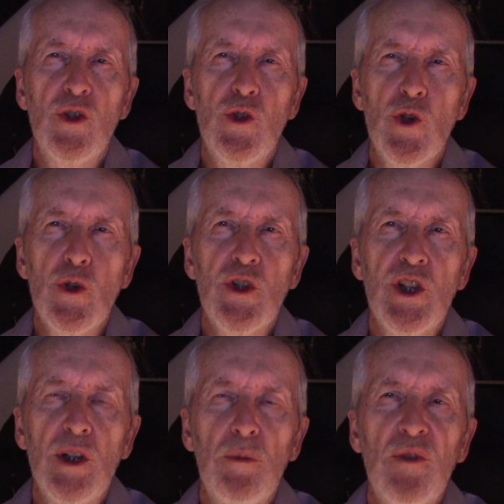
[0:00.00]
dirt
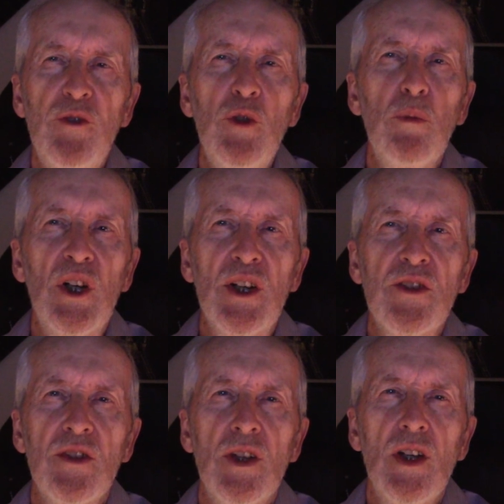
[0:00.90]
cheap, a few
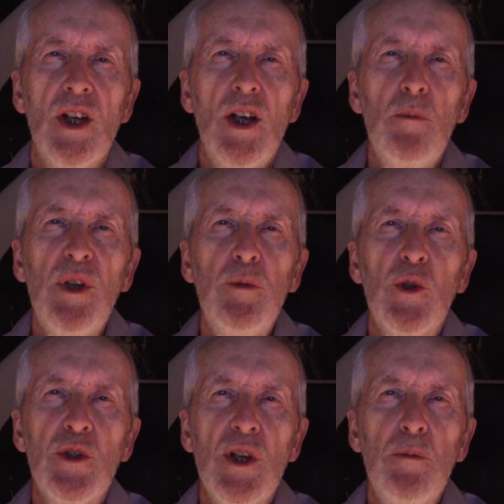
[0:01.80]
bucks. People
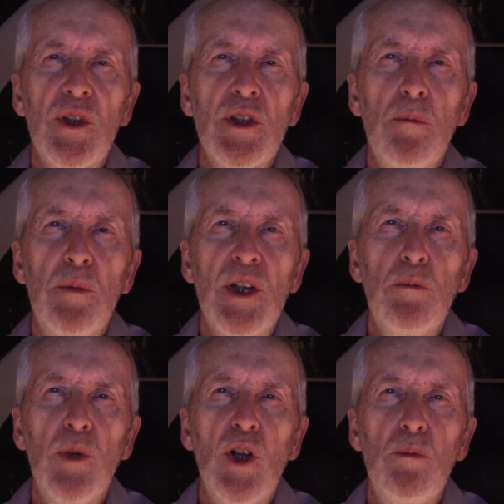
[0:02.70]
are dumping the
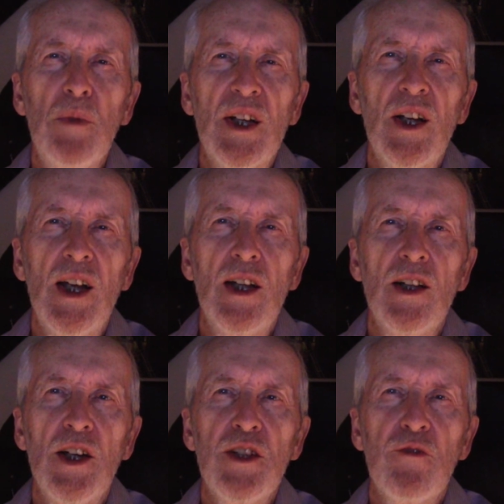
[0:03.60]
big bulb metal
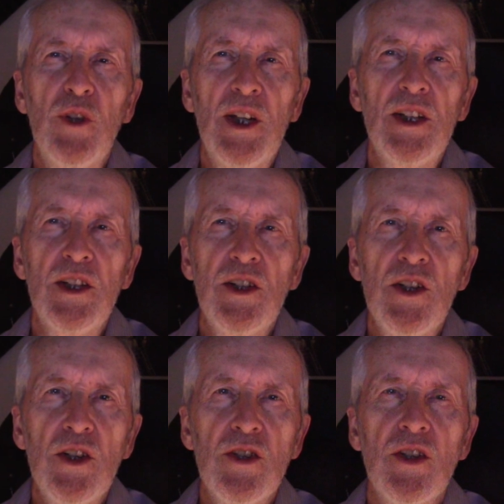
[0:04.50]
halides for
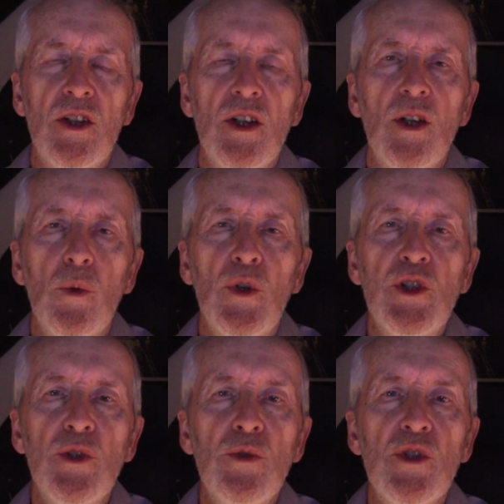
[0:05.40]
LEDs,
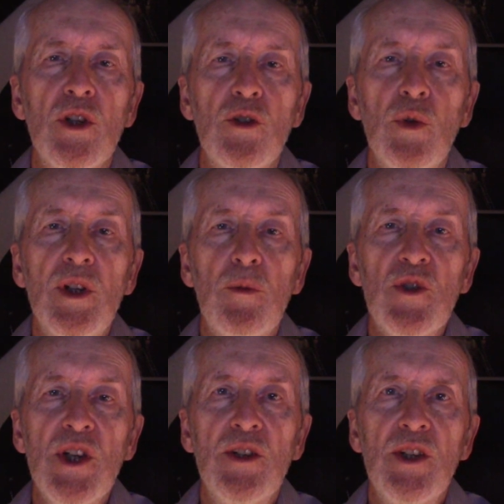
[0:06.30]
which use
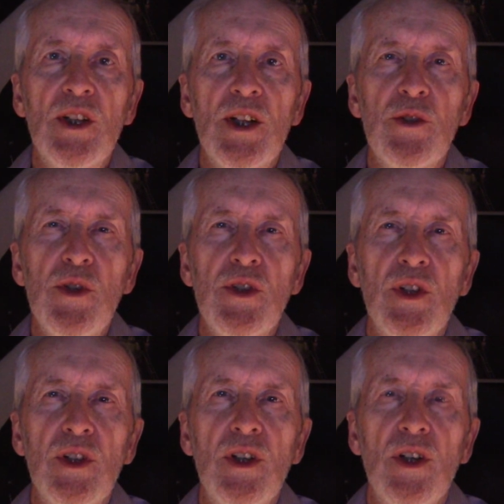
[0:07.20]
20% of the
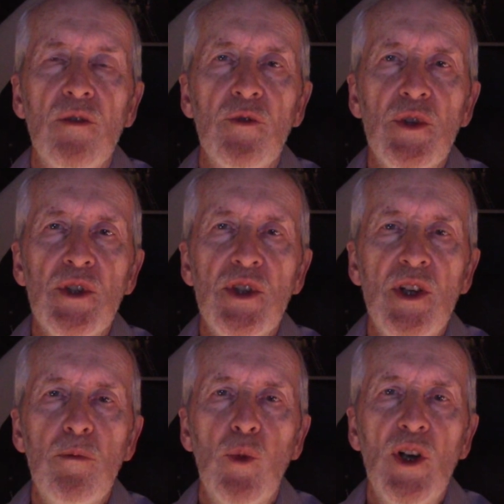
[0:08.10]
electricity for the
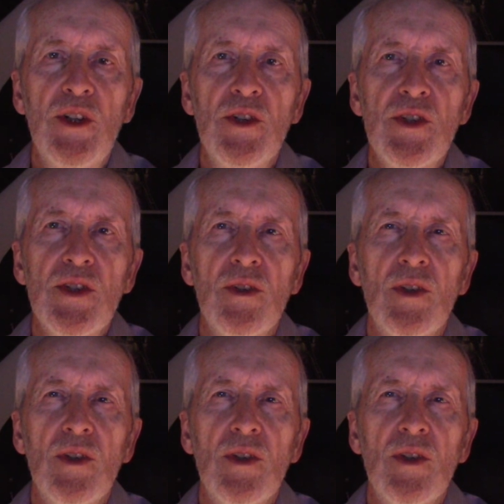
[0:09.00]
same brightness.